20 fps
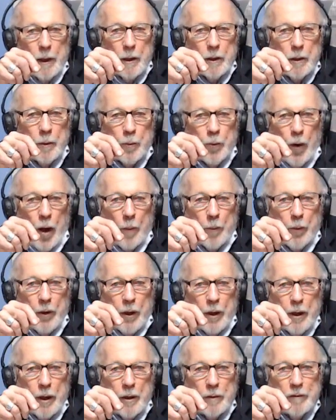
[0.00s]
the
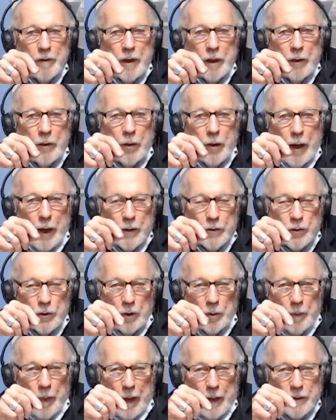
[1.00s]
property of the
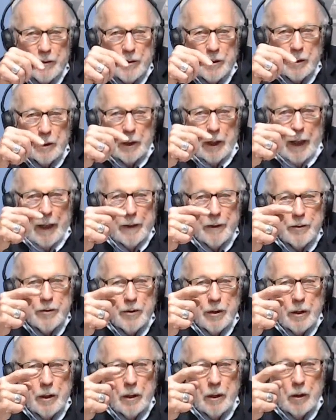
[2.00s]
international base
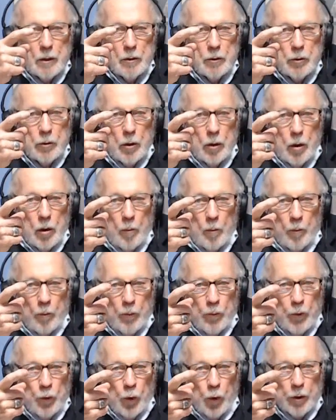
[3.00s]
lies
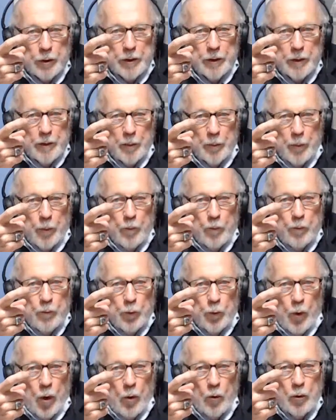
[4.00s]
north of the
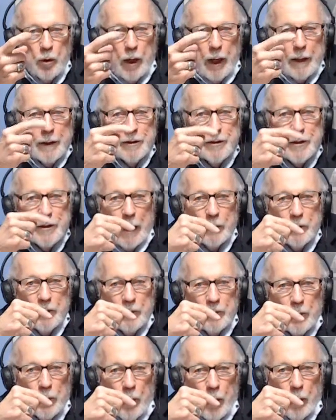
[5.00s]
road and south
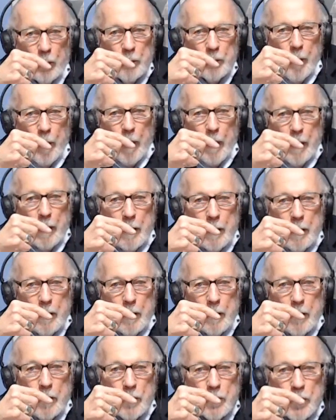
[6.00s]
of the road.
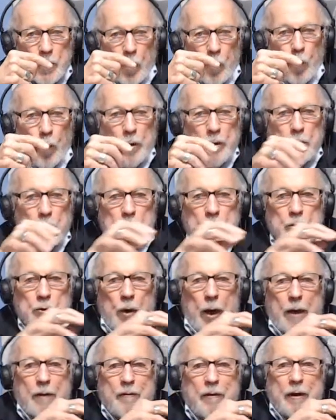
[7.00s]
So when you're
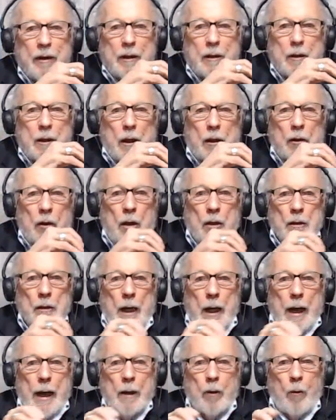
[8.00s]
driving along
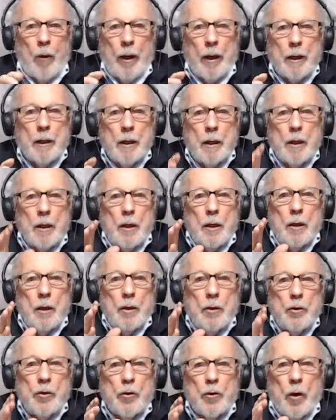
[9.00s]
the highway,
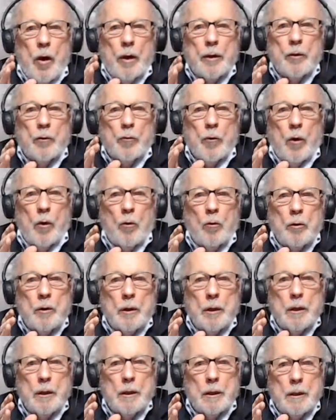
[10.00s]
you're on a
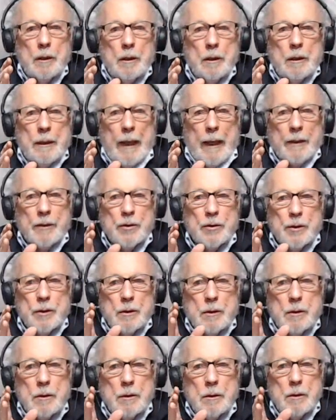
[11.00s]
road
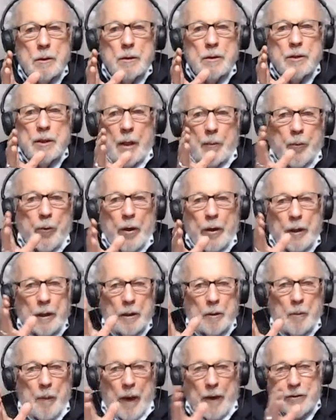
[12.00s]
that's
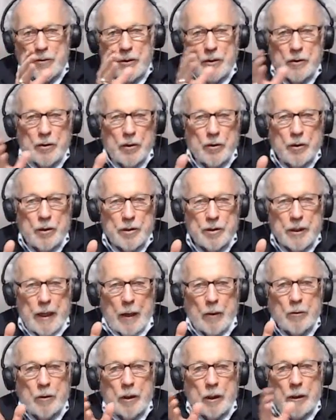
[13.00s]
separating the base into the
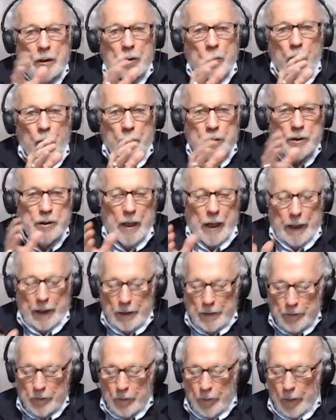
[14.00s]
south and the north side.